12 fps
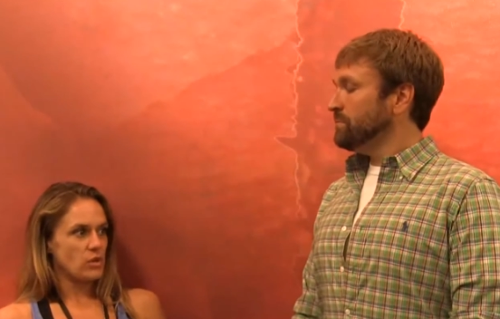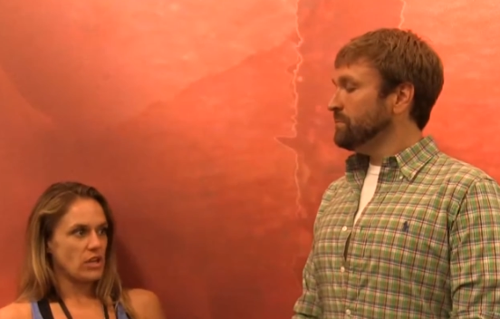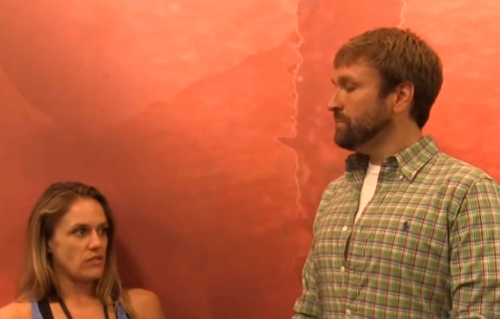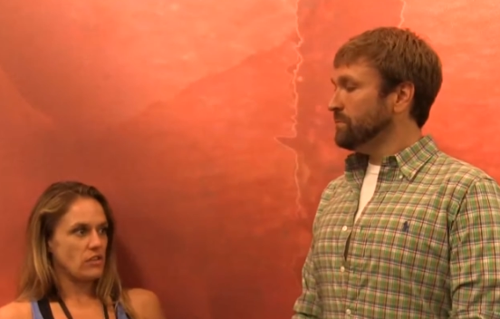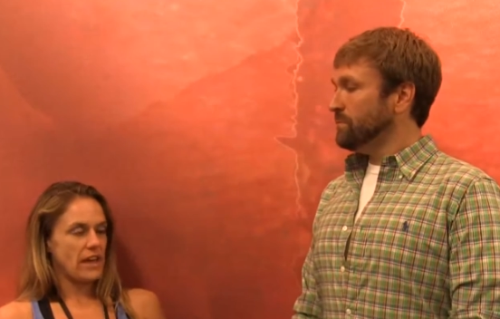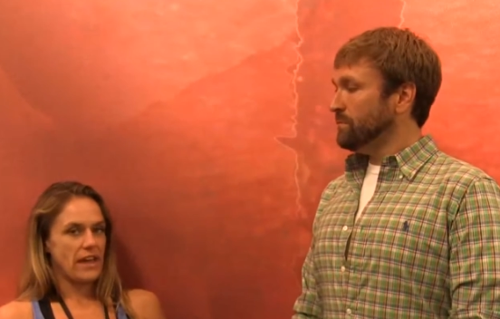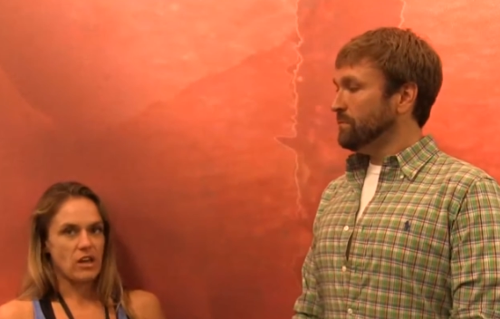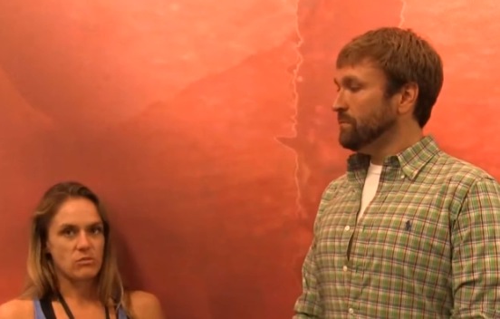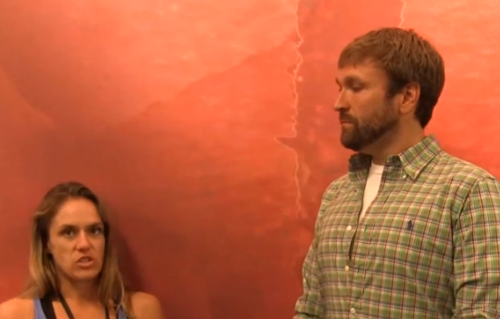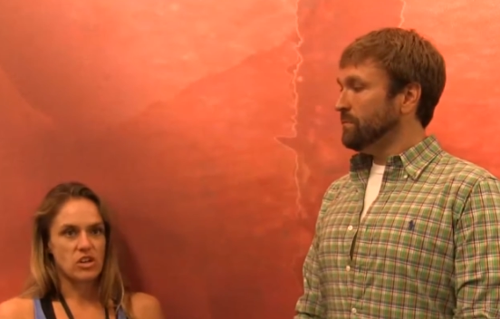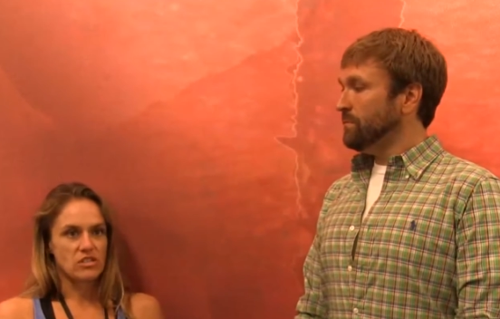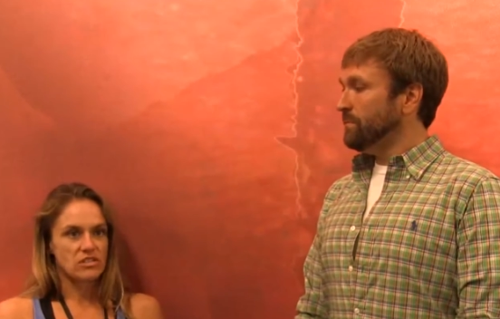Speaker 1: We have
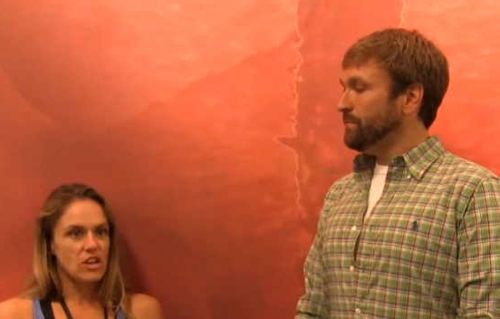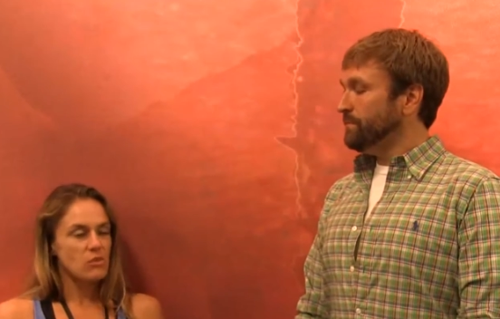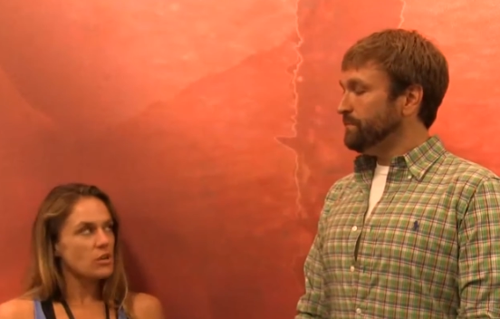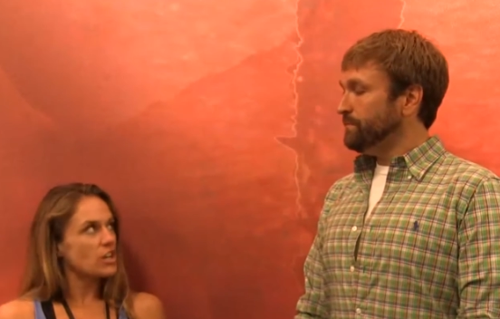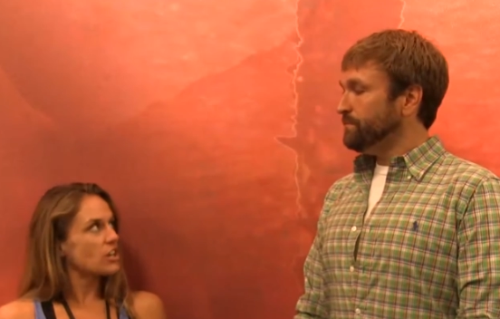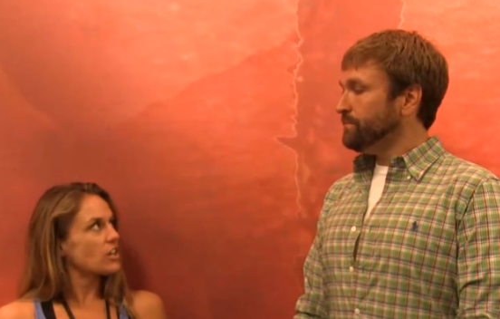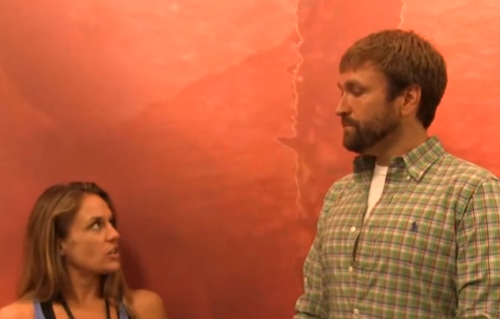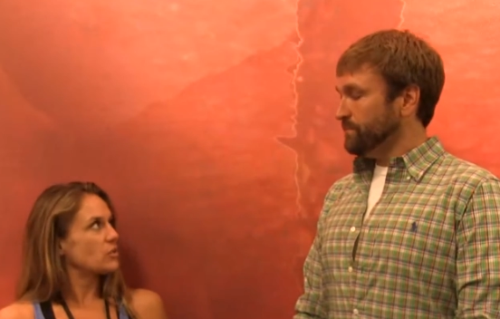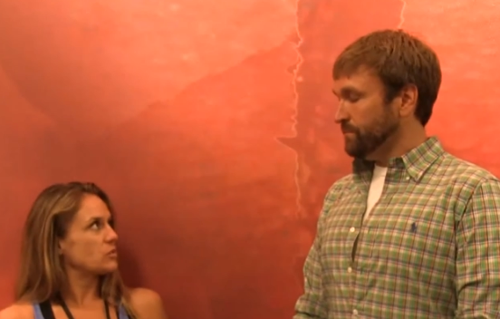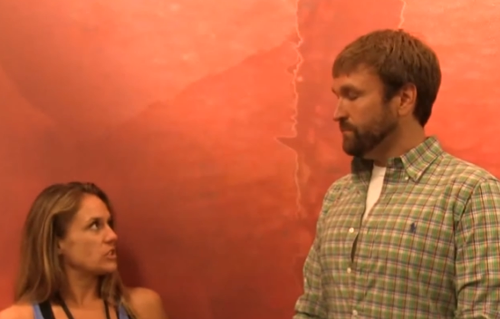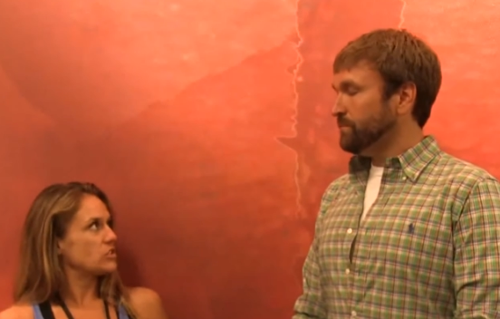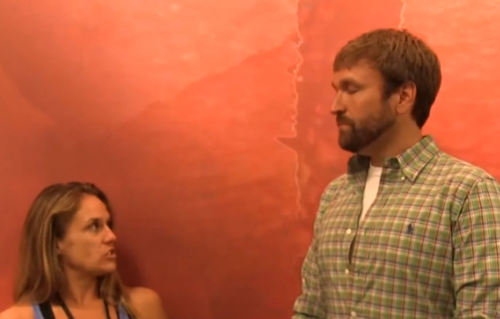camps all summer
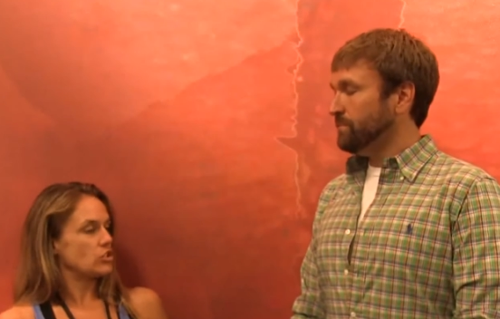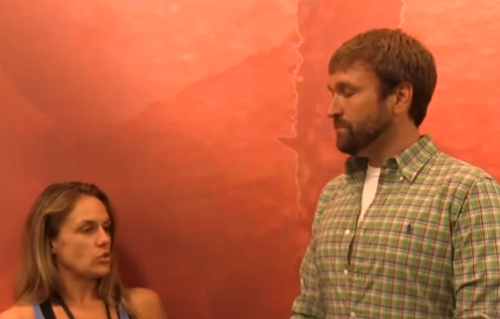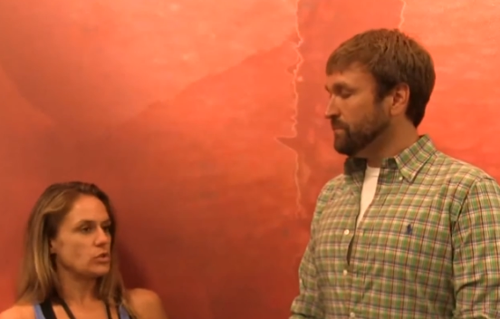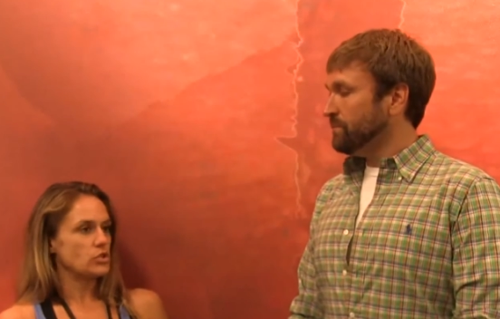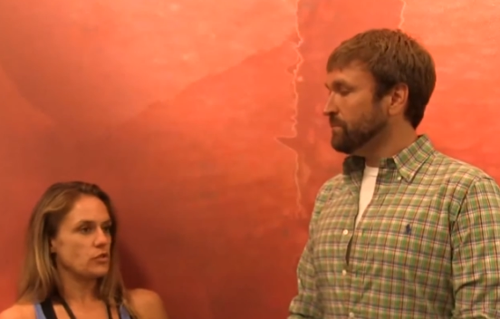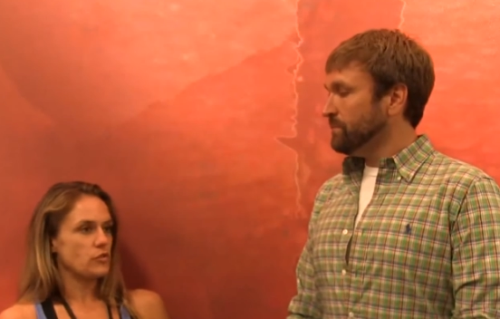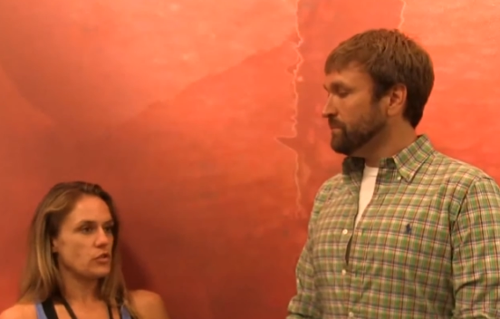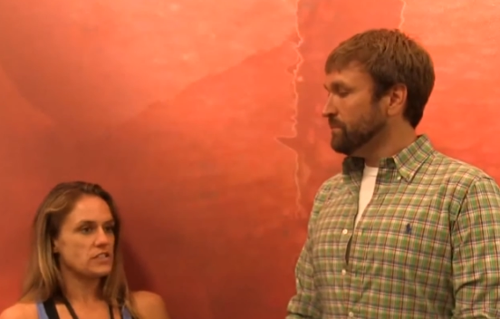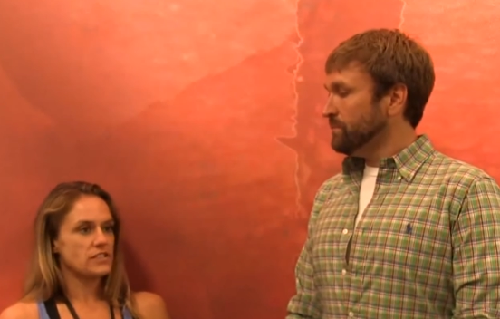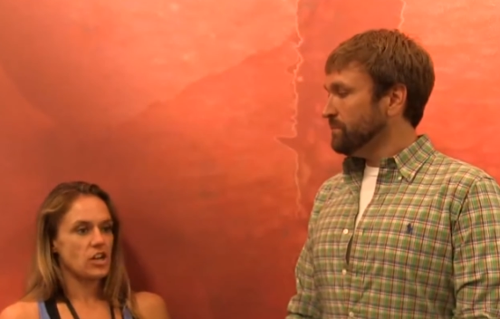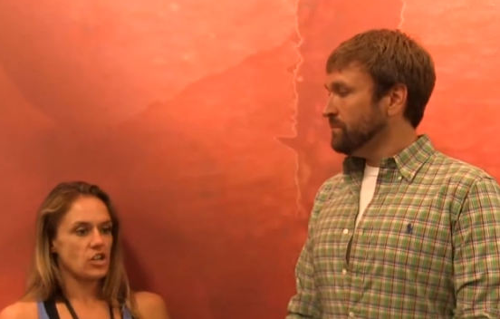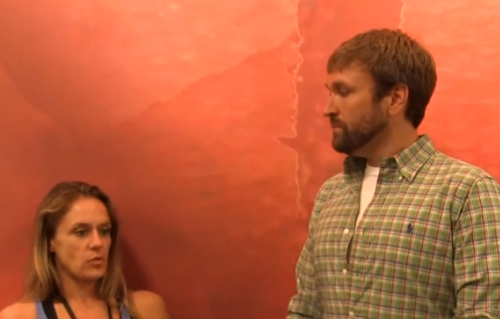and we, you know, we do
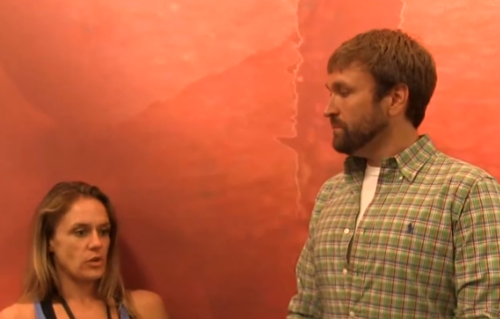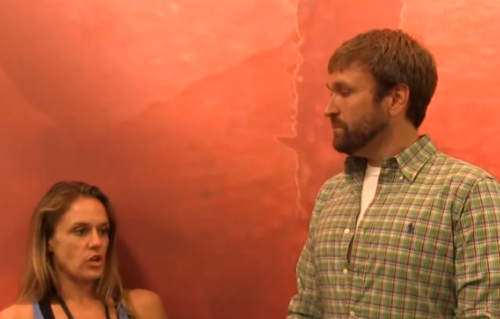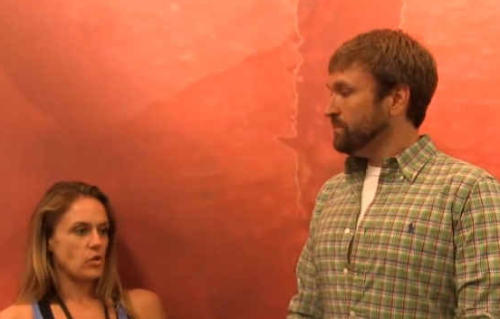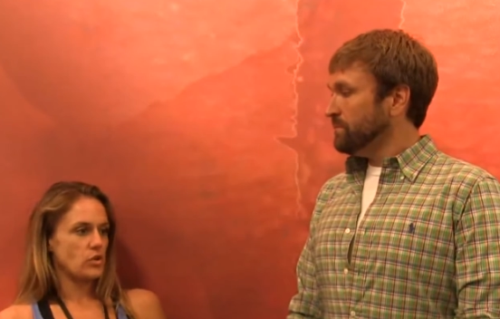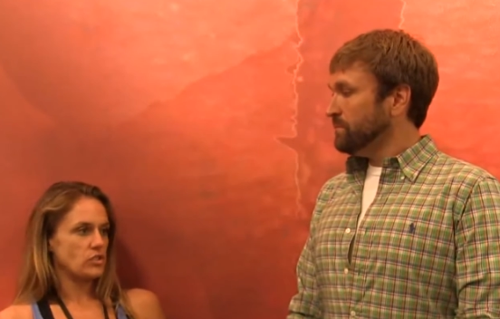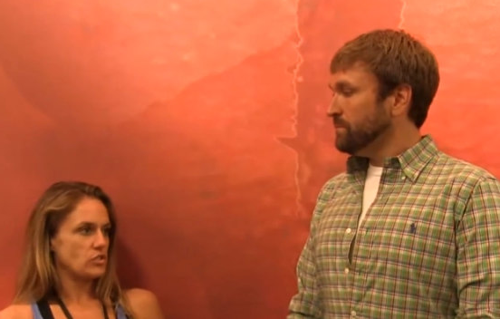freestyle, then we go